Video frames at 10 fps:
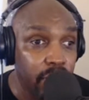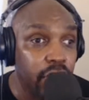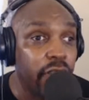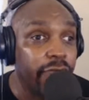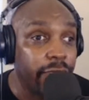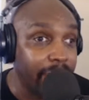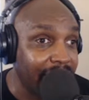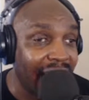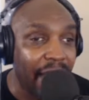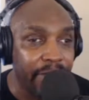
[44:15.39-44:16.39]
your free
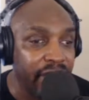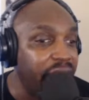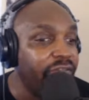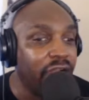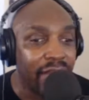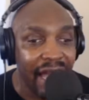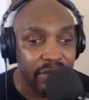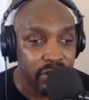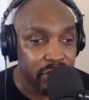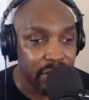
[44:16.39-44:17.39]
copy of our live
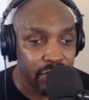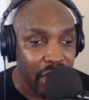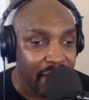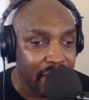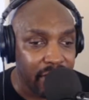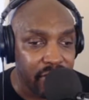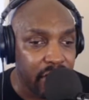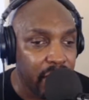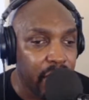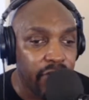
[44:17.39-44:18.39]
stream checklist.
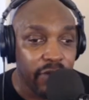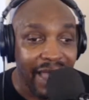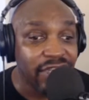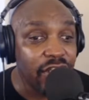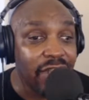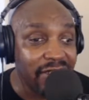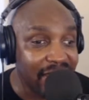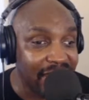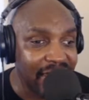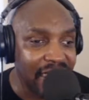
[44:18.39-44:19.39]
So that's our
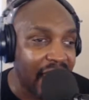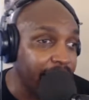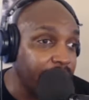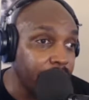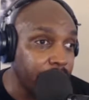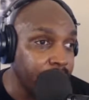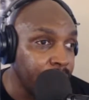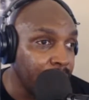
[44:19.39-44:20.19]
CTA for you.